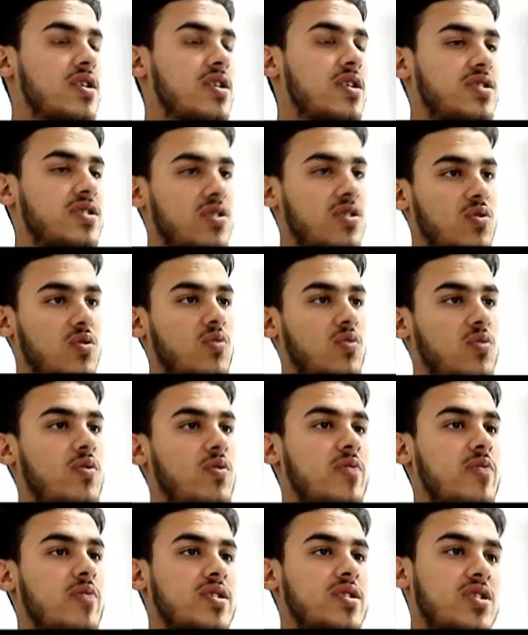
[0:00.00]
So
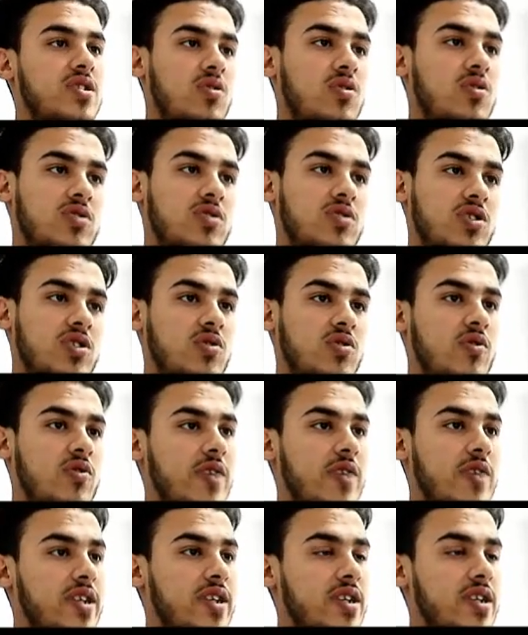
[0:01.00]
we will see also
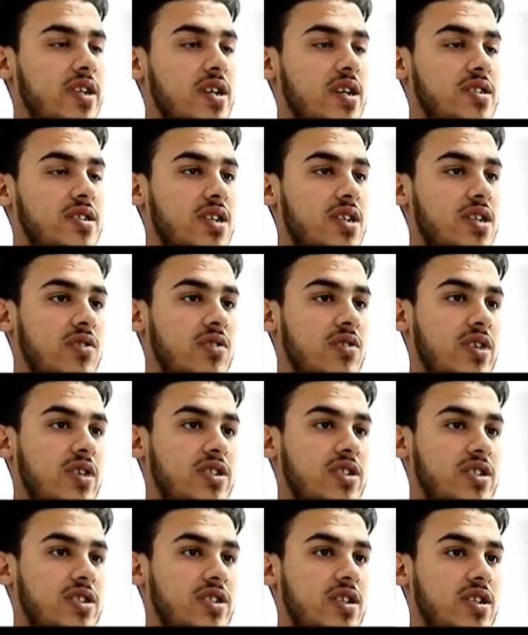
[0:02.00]
greeting and
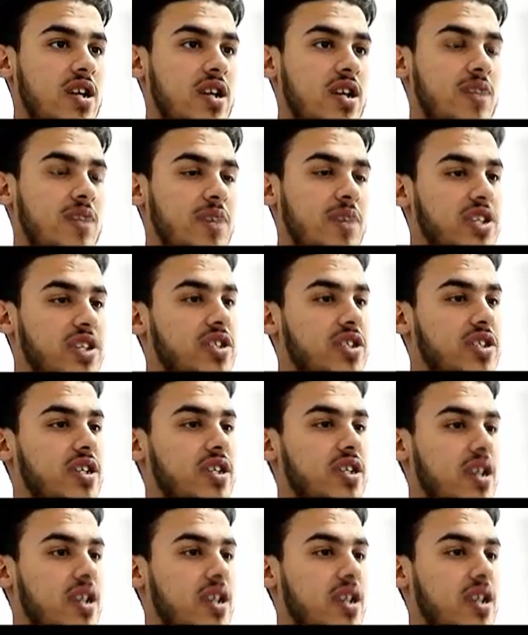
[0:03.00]
salutation and patient